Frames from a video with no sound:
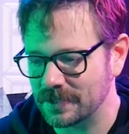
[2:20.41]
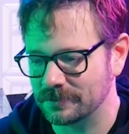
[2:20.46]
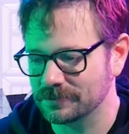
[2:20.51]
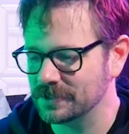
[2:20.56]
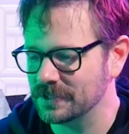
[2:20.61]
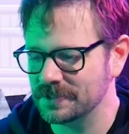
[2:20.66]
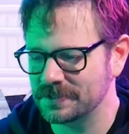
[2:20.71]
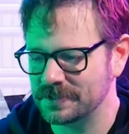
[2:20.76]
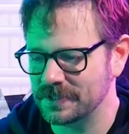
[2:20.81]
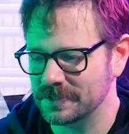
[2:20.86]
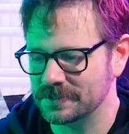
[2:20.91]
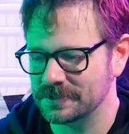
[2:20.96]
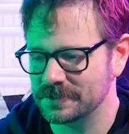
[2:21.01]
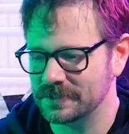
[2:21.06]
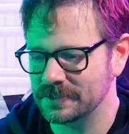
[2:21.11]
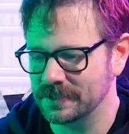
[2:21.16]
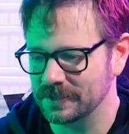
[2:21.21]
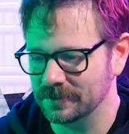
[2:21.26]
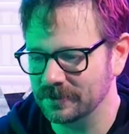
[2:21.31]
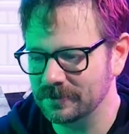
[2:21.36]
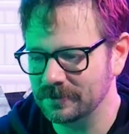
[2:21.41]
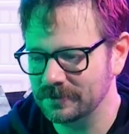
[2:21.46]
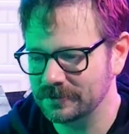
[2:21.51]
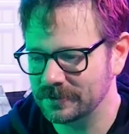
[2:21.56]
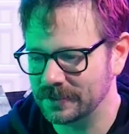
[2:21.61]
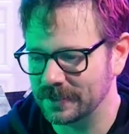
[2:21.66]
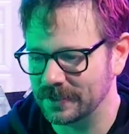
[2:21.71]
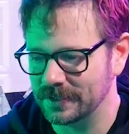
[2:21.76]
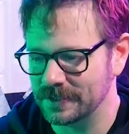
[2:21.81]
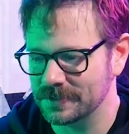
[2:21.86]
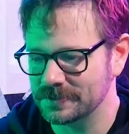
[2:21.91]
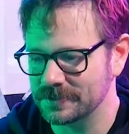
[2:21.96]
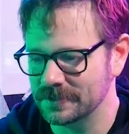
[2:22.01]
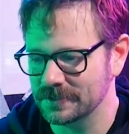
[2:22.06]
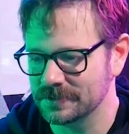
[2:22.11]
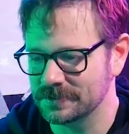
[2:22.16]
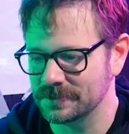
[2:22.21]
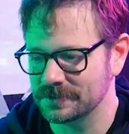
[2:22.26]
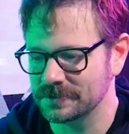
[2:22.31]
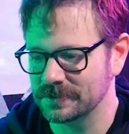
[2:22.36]
I was going to say a skill, and I guess it
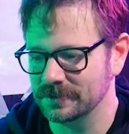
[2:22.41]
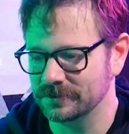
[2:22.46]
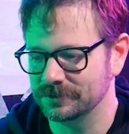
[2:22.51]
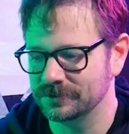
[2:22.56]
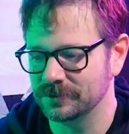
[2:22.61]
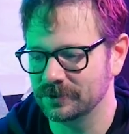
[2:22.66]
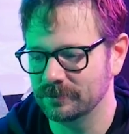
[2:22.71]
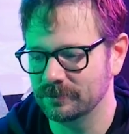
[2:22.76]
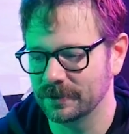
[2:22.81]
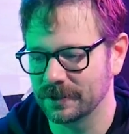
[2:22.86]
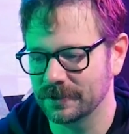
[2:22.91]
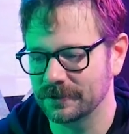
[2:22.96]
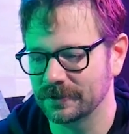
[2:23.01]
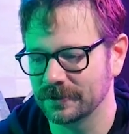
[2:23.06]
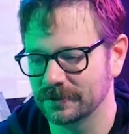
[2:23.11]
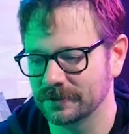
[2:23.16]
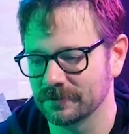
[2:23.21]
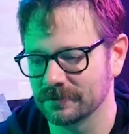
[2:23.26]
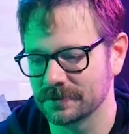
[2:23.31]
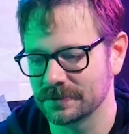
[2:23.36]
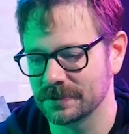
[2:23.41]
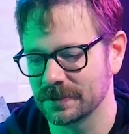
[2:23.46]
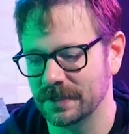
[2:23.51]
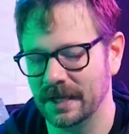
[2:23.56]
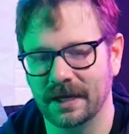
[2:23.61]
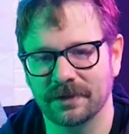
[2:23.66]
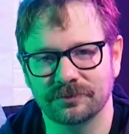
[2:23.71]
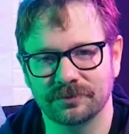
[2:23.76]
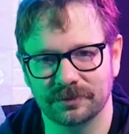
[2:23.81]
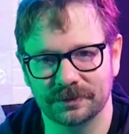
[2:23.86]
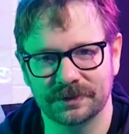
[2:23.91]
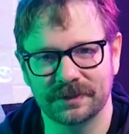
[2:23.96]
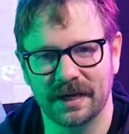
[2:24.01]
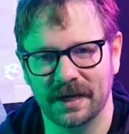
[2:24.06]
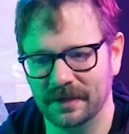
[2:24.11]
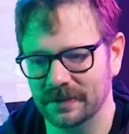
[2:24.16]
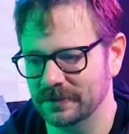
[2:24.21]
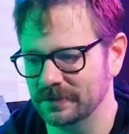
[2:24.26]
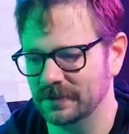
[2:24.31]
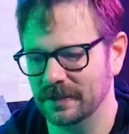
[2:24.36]
is a skill too, but I think there is a natural
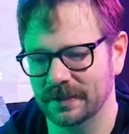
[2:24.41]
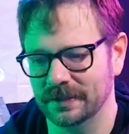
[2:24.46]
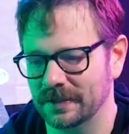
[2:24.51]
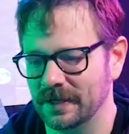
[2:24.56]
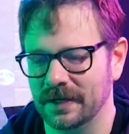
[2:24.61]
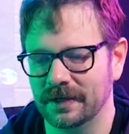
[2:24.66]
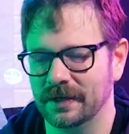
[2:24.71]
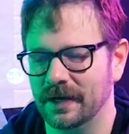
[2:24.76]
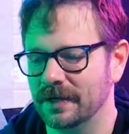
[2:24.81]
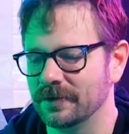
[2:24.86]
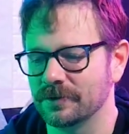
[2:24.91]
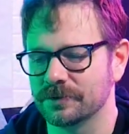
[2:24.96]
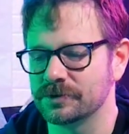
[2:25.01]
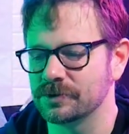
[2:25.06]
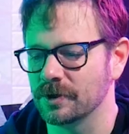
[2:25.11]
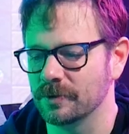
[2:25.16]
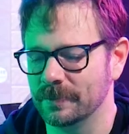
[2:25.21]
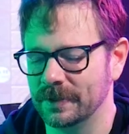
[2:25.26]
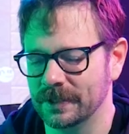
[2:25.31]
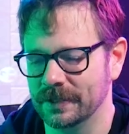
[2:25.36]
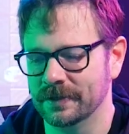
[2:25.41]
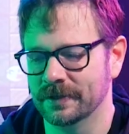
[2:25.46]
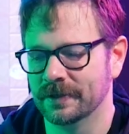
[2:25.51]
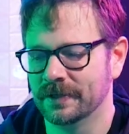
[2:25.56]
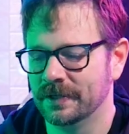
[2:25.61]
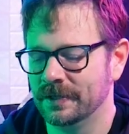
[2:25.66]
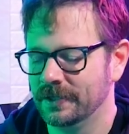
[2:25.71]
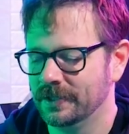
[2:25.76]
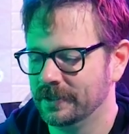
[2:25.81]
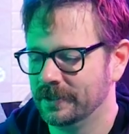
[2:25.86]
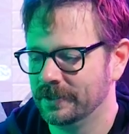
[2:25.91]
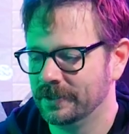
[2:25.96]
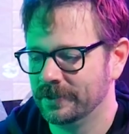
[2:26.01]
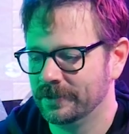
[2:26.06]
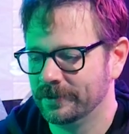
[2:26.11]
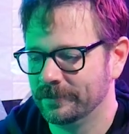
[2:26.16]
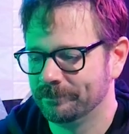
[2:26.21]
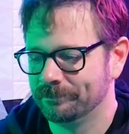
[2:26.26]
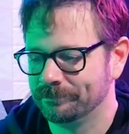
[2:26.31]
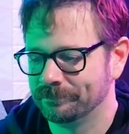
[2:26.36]
talent. Like, I know so many
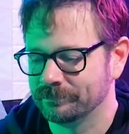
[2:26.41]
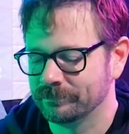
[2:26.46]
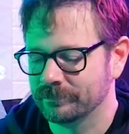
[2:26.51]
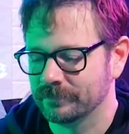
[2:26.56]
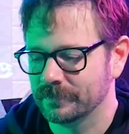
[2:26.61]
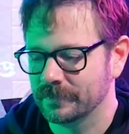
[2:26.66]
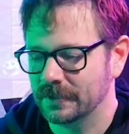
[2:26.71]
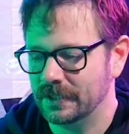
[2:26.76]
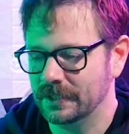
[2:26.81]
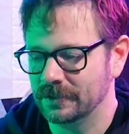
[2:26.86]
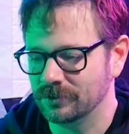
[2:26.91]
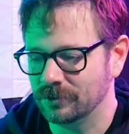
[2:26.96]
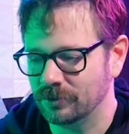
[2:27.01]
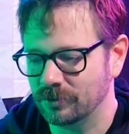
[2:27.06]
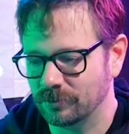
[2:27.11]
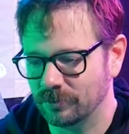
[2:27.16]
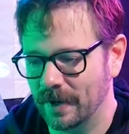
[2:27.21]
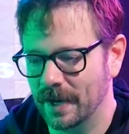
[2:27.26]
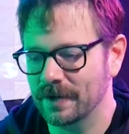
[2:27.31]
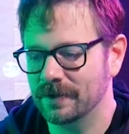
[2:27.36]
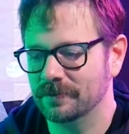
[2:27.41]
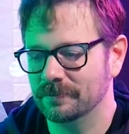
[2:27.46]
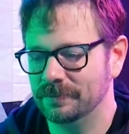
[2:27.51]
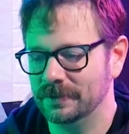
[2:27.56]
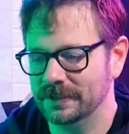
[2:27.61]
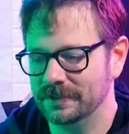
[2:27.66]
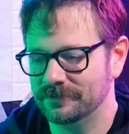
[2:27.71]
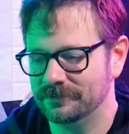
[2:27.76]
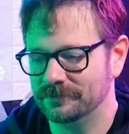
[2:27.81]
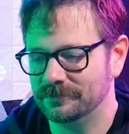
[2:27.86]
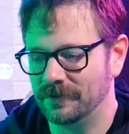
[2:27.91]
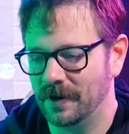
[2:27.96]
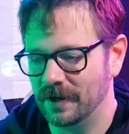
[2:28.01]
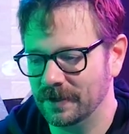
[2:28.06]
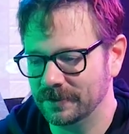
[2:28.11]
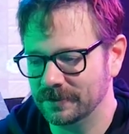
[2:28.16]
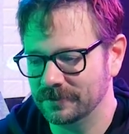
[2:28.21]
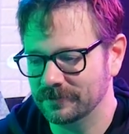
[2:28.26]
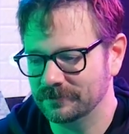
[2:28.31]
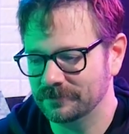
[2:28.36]
incredibly
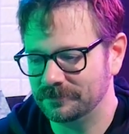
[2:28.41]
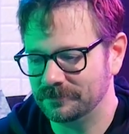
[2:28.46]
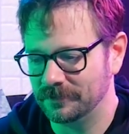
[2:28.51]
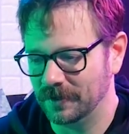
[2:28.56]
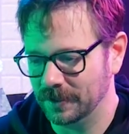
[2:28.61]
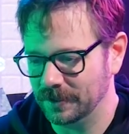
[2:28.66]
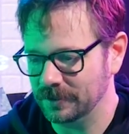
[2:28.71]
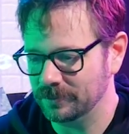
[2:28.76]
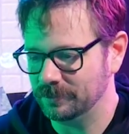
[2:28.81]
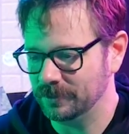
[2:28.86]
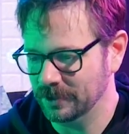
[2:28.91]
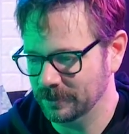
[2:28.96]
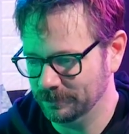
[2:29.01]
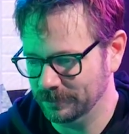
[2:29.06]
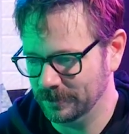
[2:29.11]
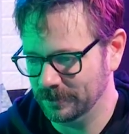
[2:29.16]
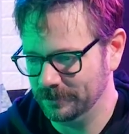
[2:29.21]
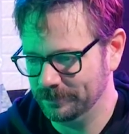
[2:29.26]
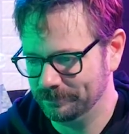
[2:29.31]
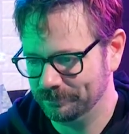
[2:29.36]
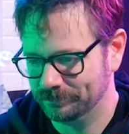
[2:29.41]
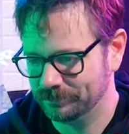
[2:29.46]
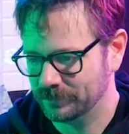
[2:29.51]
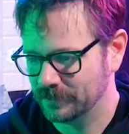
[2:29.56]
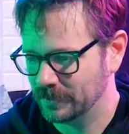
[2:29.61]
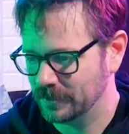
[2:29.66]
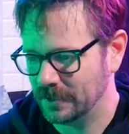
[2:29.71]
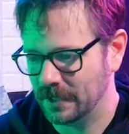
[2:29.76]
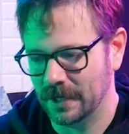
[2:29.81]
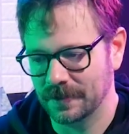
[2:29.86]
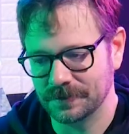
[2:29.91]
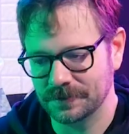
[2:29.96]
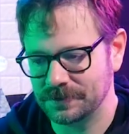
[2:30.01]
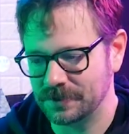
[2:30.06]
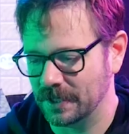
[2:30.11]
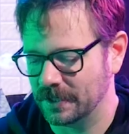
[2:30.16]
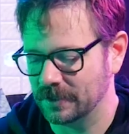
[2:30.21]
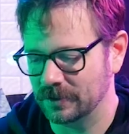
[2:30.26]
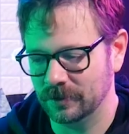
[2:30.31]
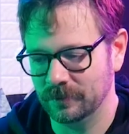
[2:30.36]
fun, funny people, and the
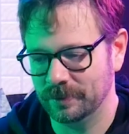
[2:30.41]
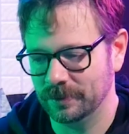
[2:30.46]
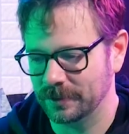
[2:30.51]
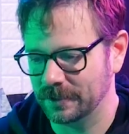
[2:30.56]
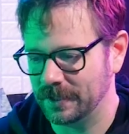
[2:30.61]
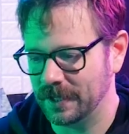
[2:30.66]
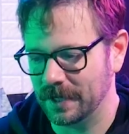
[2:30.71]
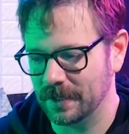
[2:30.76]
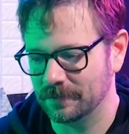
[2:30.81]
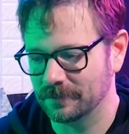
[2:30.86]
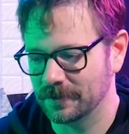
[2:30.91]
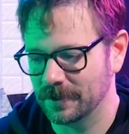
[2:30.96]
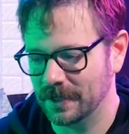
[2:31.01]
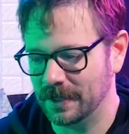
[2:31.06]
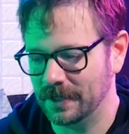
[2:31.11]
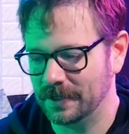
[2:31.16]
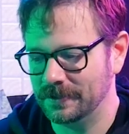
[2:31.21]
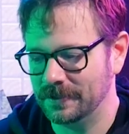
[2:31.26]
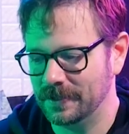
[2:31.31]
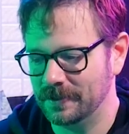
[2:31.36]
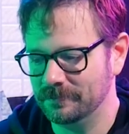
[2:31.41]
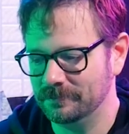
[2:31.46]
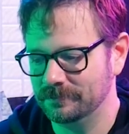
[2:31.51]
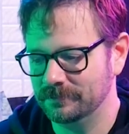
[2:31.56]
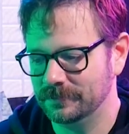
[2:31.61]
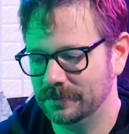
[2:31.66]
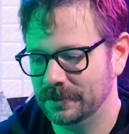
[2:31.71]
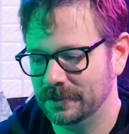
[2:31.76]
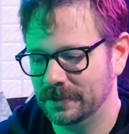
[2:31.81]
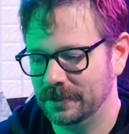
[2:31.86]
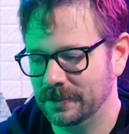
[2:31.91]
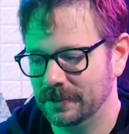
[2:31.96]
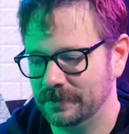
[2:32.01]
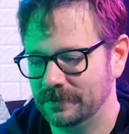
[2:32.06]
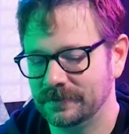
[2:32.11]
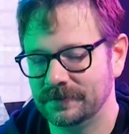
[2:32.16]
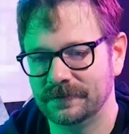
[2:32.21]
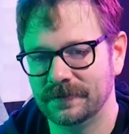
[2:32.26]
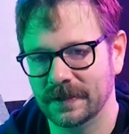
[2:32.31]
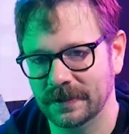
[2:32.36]
second you put a camera on them,
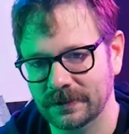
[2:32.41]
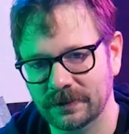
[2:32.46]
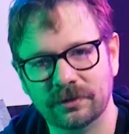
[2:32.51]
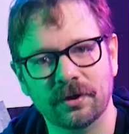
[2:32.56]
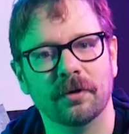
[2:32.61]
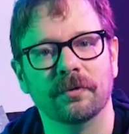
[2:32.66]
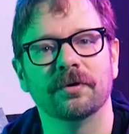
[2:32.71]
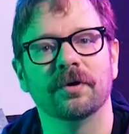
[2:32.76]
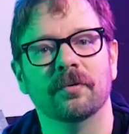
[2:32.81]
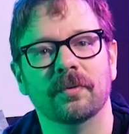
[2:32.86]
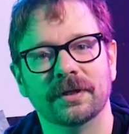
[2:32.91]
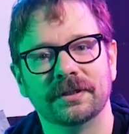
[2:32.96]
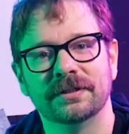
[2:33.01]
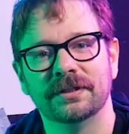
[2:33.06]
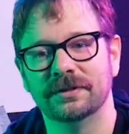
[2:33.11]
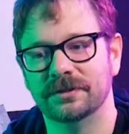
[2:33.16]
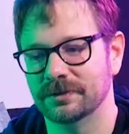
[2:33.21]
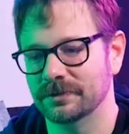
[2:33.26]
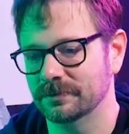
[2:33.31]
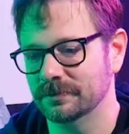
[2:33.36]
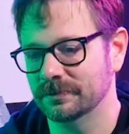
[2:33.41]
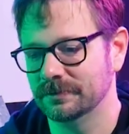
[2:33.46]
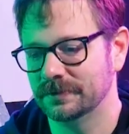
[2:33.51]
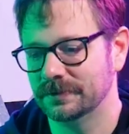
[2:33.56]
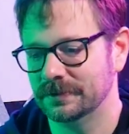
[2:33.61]
they don't know what to do.